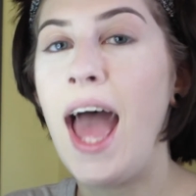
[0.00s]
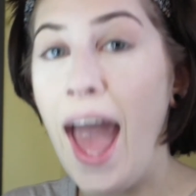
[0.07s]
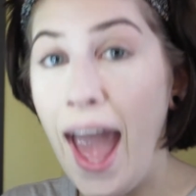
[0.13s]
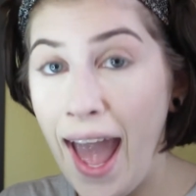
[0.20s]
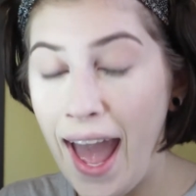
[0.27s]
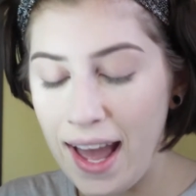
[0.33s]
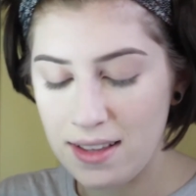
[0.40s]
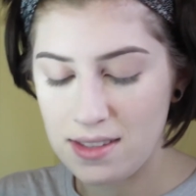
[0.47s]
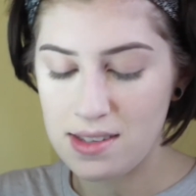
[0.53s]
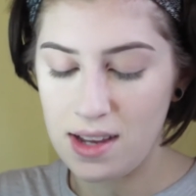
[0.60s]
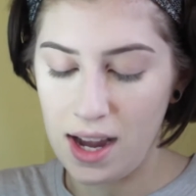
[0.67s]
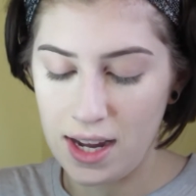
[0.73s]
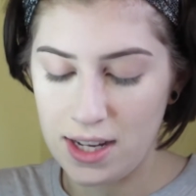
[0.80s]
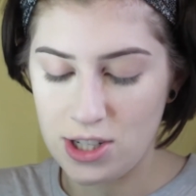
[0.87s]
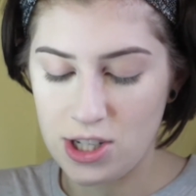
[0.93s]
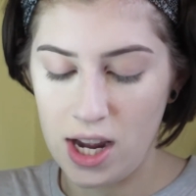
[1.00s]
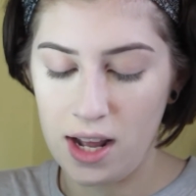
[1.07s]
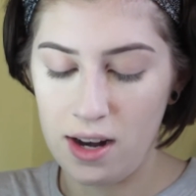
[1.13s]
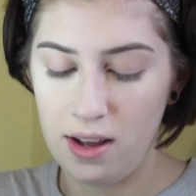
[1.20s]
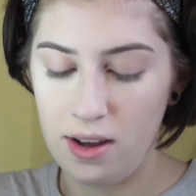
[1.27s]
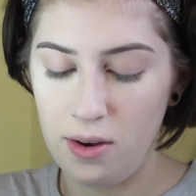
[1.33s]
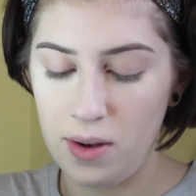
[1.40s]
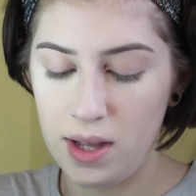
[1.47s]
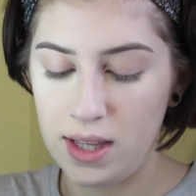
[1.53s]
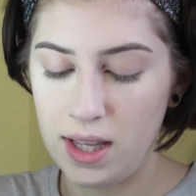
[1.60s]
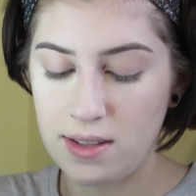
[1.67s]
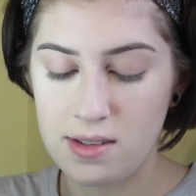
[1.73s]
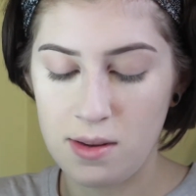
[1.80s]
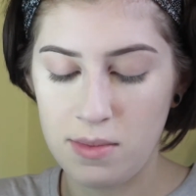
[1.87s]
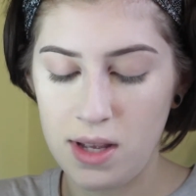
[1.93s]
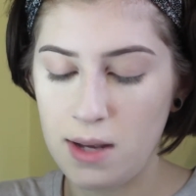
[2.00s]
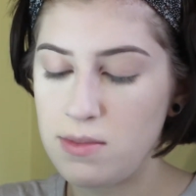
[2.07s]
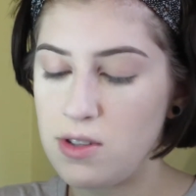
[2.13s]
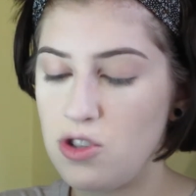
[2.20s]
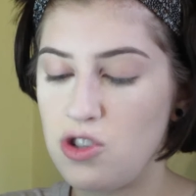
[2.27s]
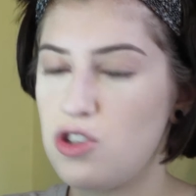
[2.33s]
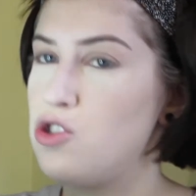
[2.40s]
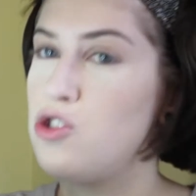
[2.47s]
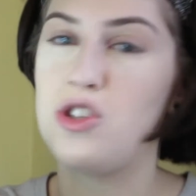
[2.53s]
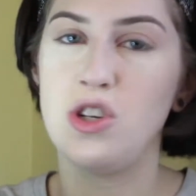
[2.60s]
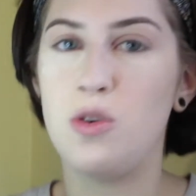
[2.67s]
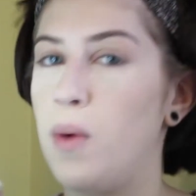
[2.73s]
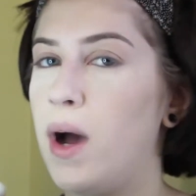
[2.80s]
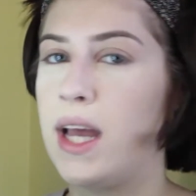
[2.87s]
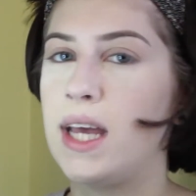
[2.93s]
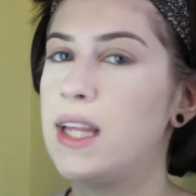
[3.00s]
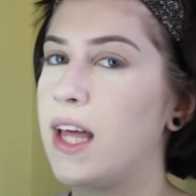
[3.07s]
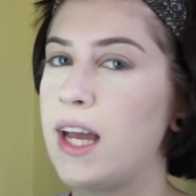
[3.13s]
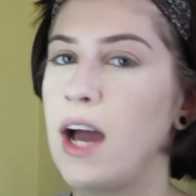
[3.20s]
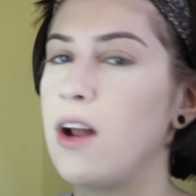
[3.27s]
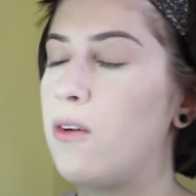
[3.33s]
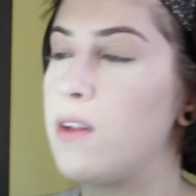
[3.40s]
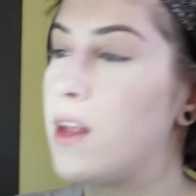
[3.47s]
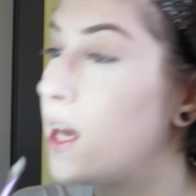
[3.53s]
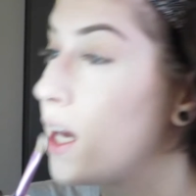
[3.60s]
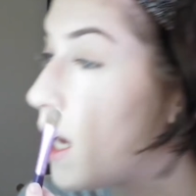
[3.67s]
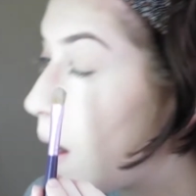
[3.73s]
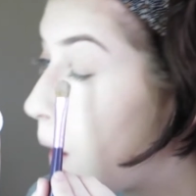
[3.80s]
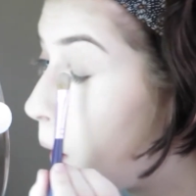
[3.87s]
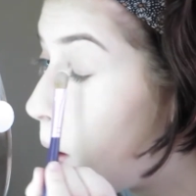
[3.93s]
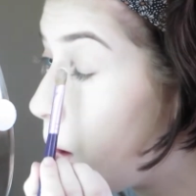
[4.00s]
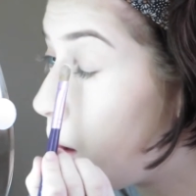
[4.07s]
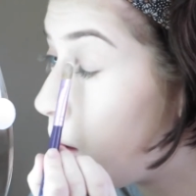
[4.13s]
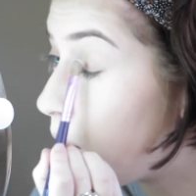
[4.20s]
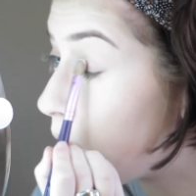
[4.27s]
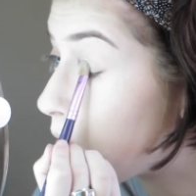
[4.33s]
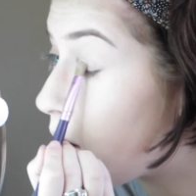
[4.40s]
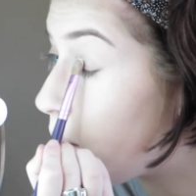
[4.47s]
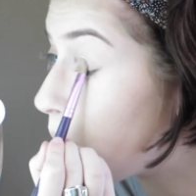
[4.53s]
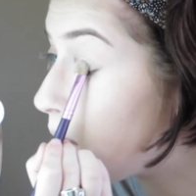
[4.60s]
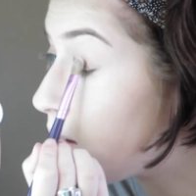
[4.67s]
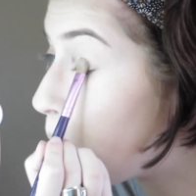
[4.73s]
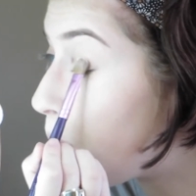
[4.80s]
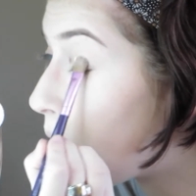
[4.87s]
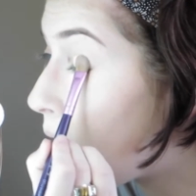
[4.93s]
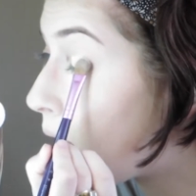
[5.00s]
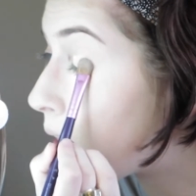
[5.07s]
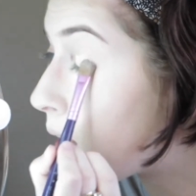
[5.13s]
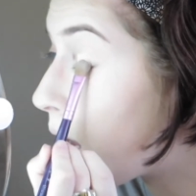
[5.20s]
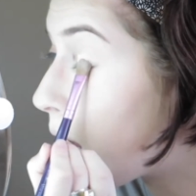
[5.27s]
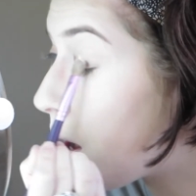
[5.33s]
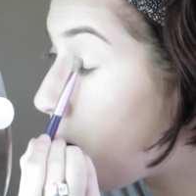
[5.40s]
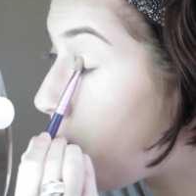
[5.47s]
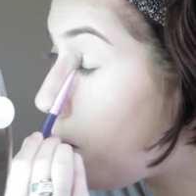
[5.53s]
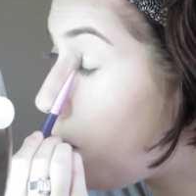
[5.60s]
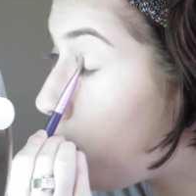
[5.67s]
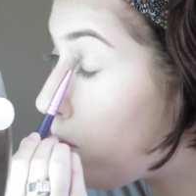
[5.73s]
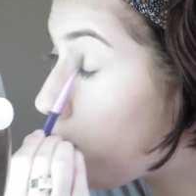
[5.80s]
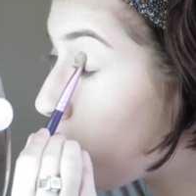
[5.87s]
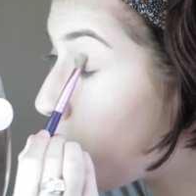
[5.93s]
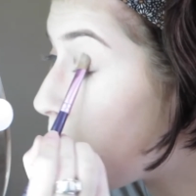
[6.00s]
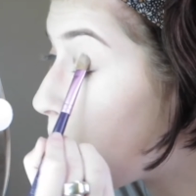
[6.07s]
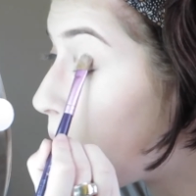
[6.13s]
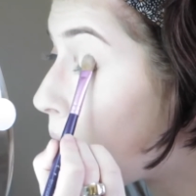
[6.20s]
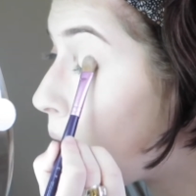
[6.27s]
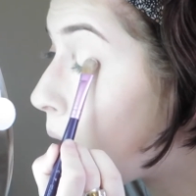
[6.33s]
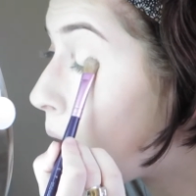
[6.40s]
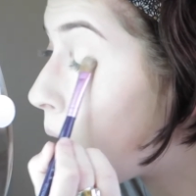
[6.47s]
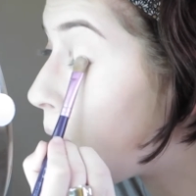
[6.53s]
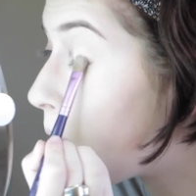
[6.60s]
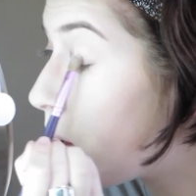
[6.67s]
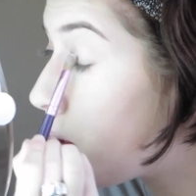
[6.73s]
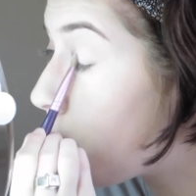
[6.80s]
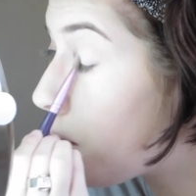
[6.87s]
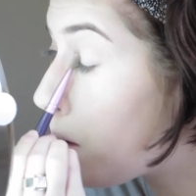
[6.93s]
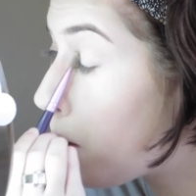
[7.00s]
ass eyeshadow, and like sometimes it's just too white. Like, I don't like it. So I'm gonna pat that all over my lid.